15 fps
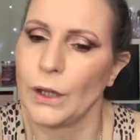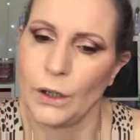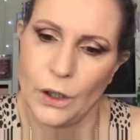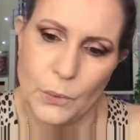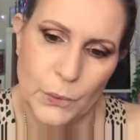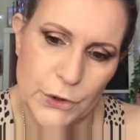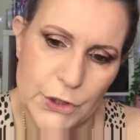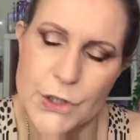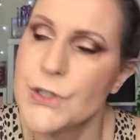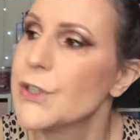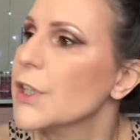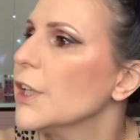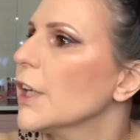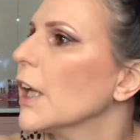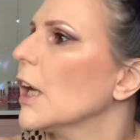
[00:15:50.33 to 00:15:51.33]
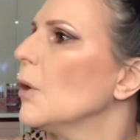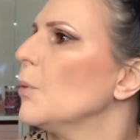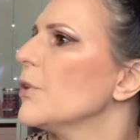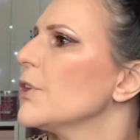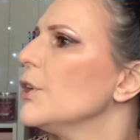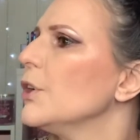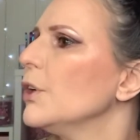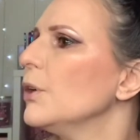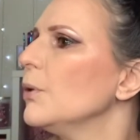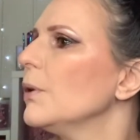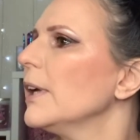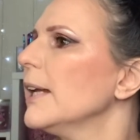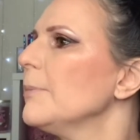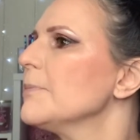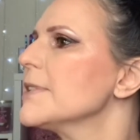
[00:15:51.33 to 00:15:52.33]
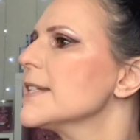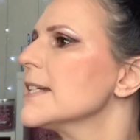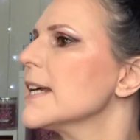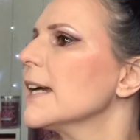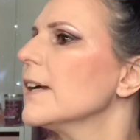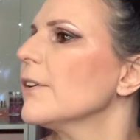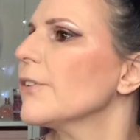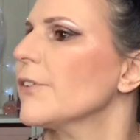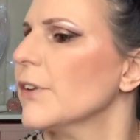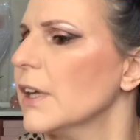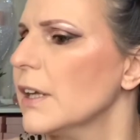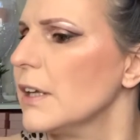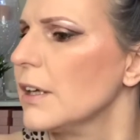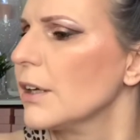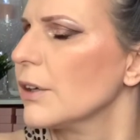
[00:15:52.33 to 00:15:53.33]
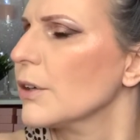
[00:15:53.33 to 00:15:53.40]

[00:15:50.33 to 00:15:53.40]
And we're just going to go with a nude lip today, I think.